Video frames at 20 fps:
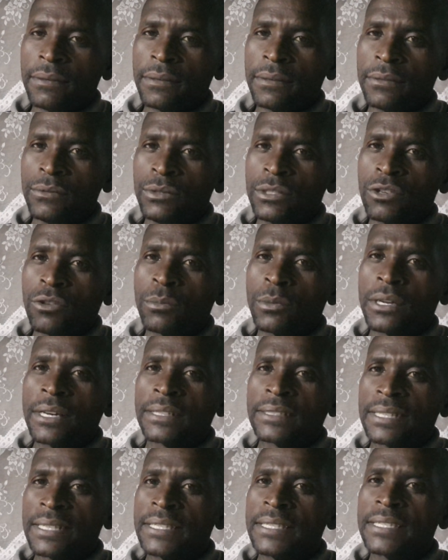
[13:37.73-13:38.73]
which common
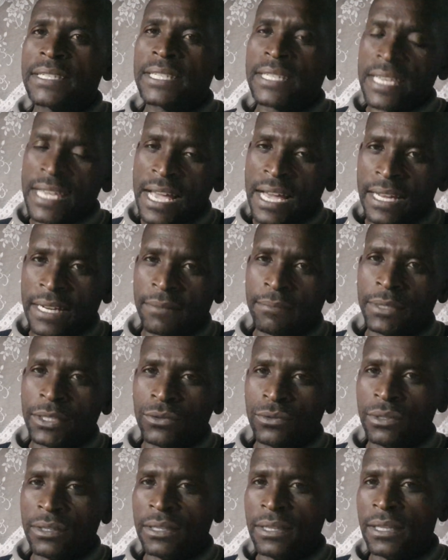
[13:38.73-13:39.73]
characteristics is shared
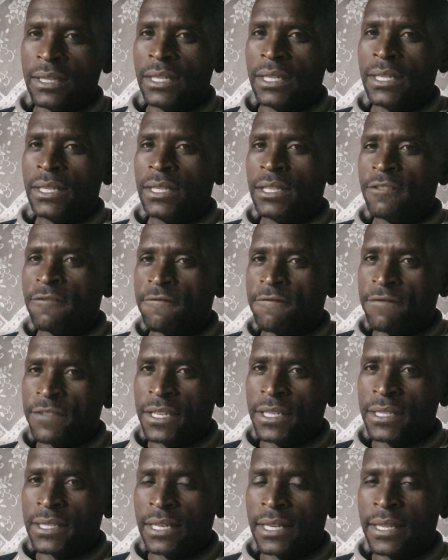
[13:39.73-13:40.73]
between the
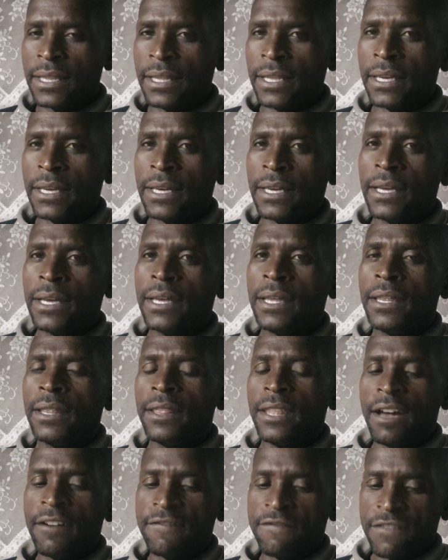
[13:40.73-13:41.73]
fish and the
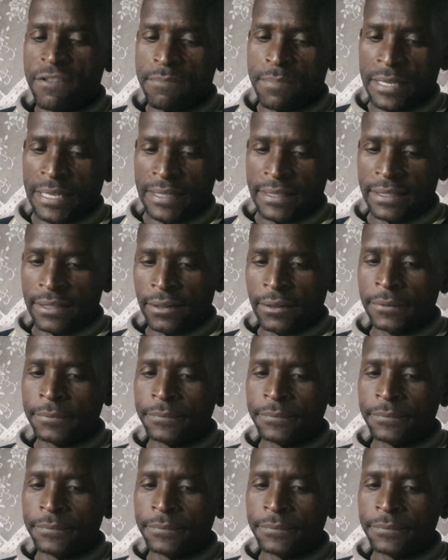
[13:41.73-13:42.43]
amphibians?